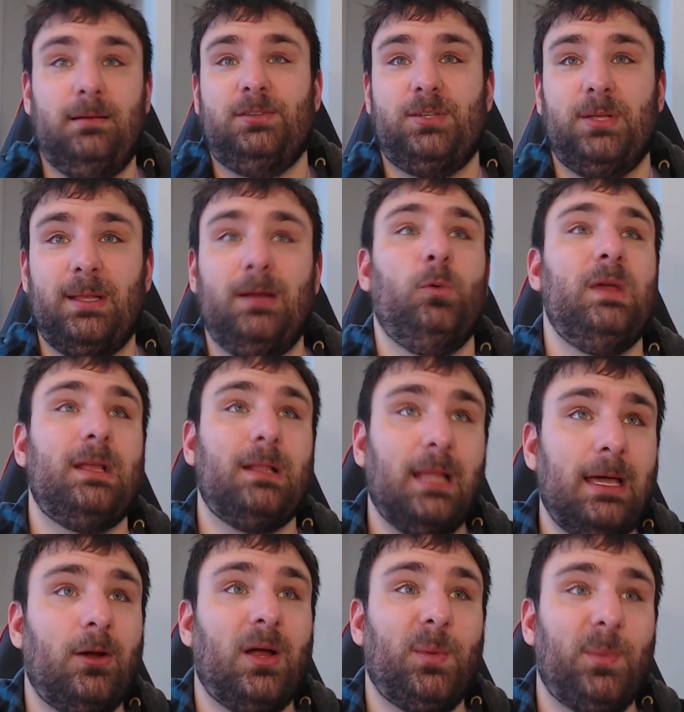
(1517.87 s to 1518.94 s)
So then a week
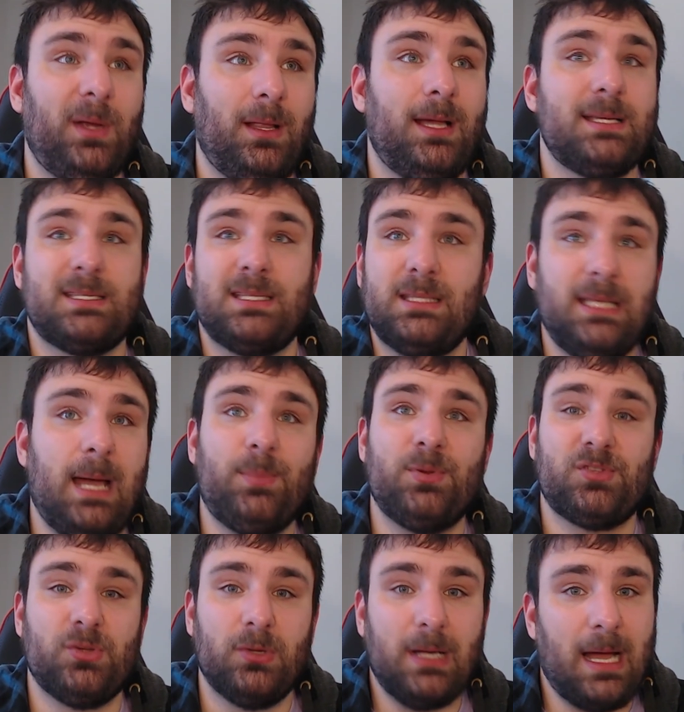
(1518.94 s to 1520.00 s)
later, I realized that the
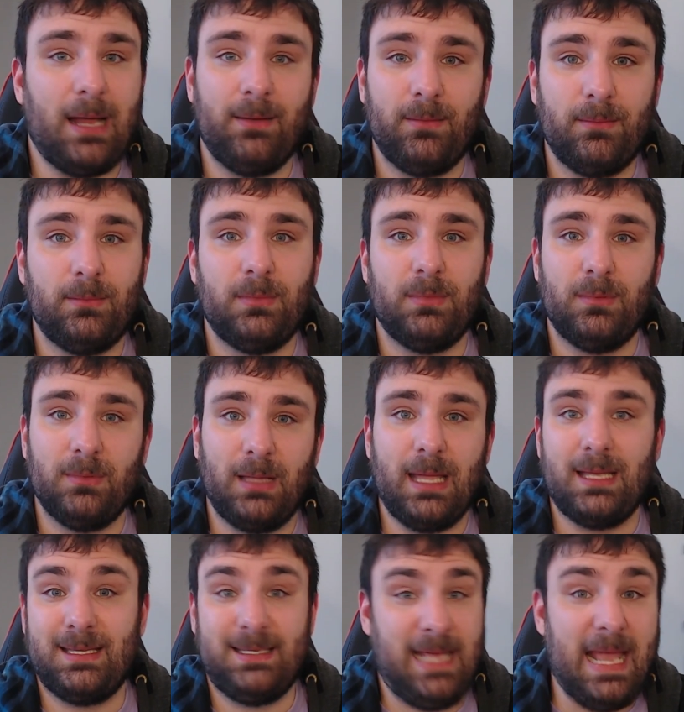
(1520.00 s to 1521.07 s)
episode got
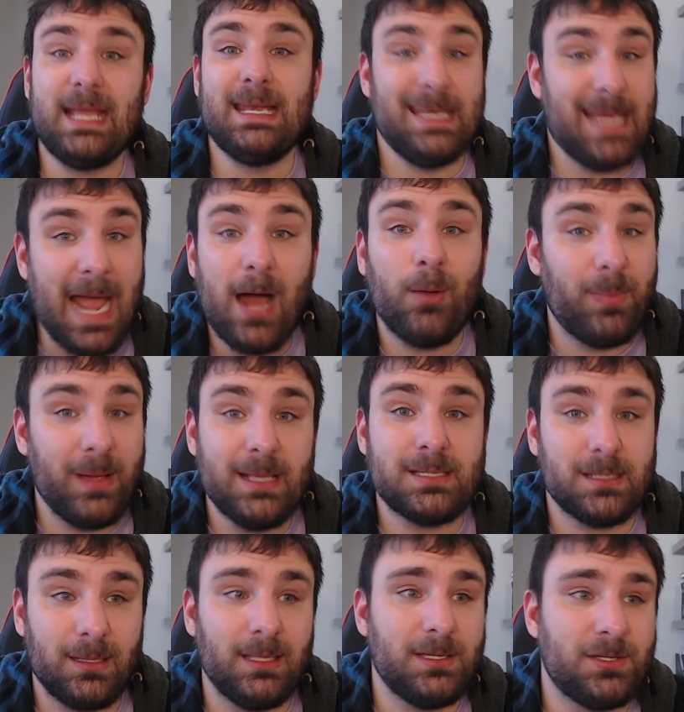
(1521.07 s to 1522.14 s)
like taken down
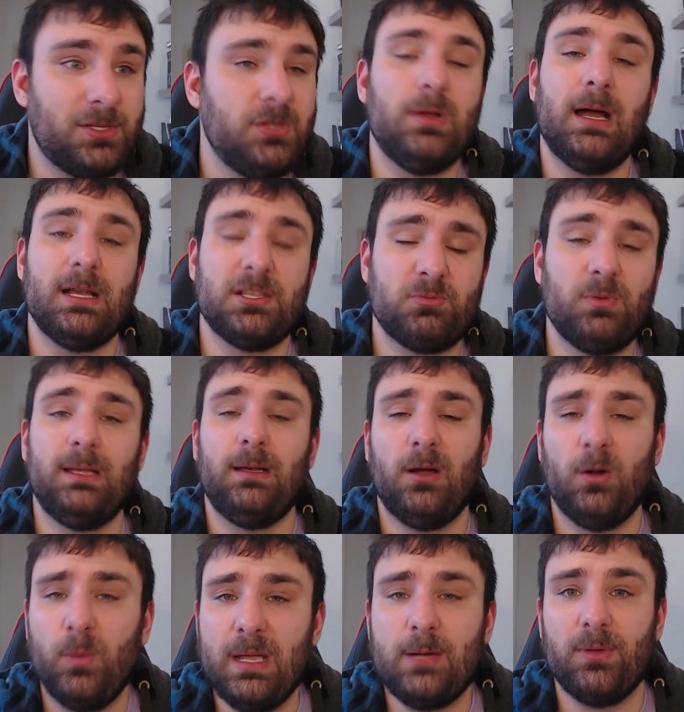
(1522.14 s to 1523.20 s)
basically. So you guys went a
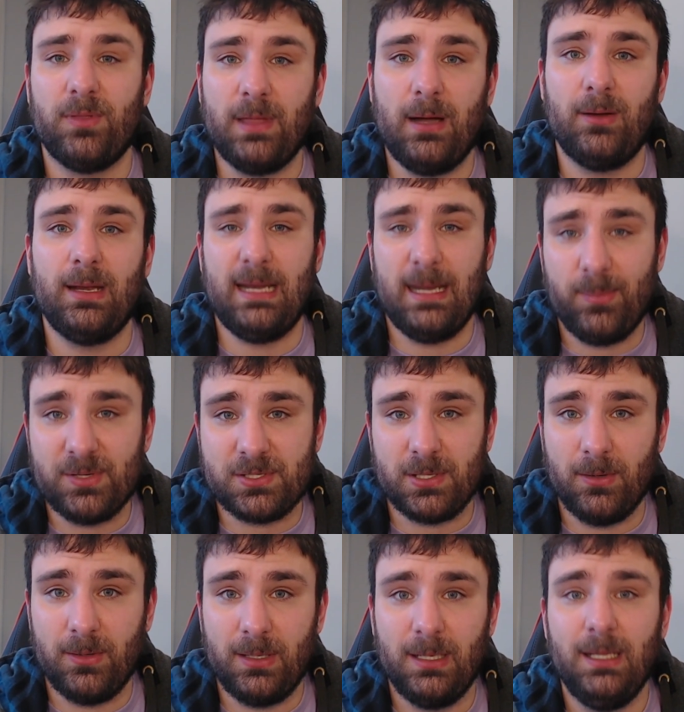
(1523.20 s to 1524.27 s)
week without an
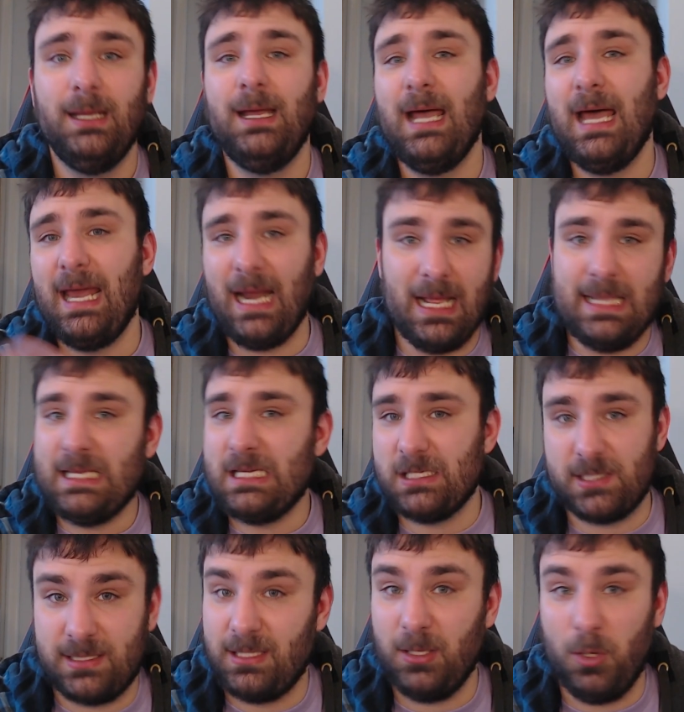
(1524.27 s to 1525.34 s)
episode, and
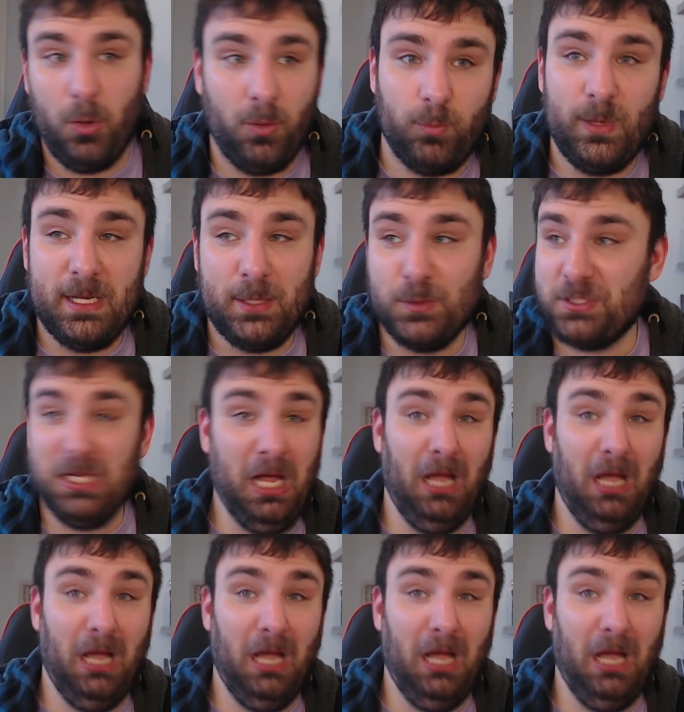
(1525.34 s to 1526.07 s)
the whole week was